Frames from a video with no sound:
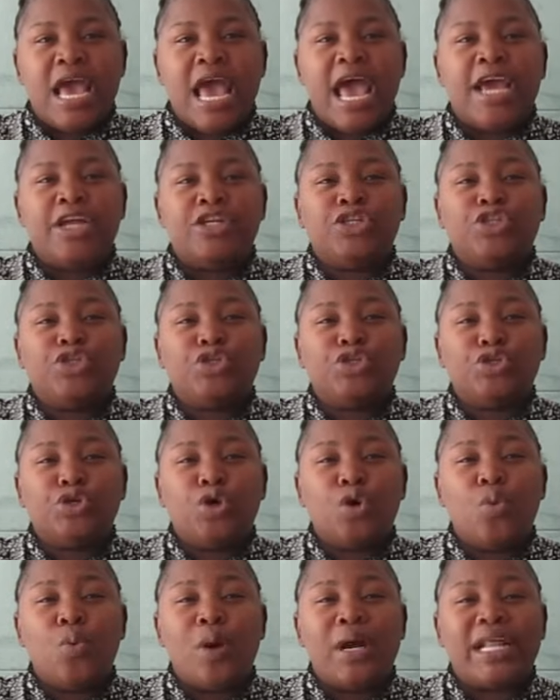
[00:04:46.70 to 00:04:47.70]
And do you
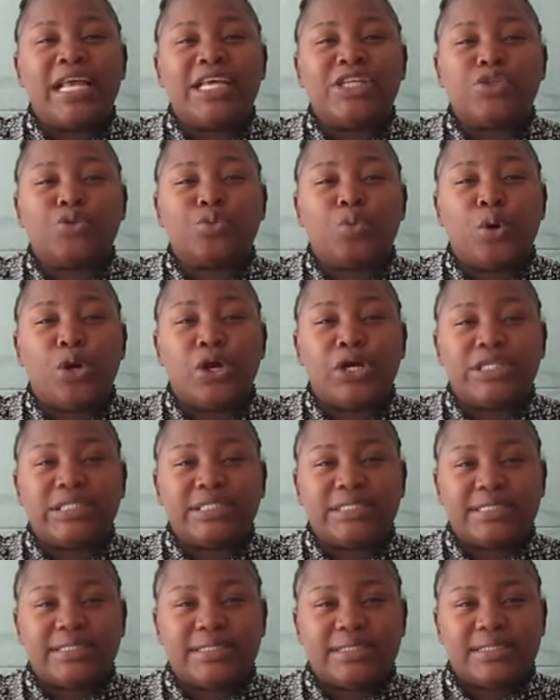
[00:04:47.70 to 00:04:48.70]
know what is
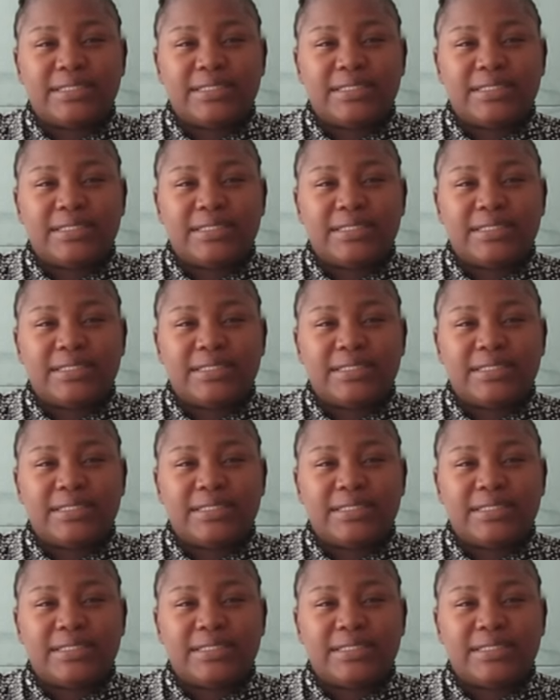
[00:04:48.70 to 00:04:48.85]
worse?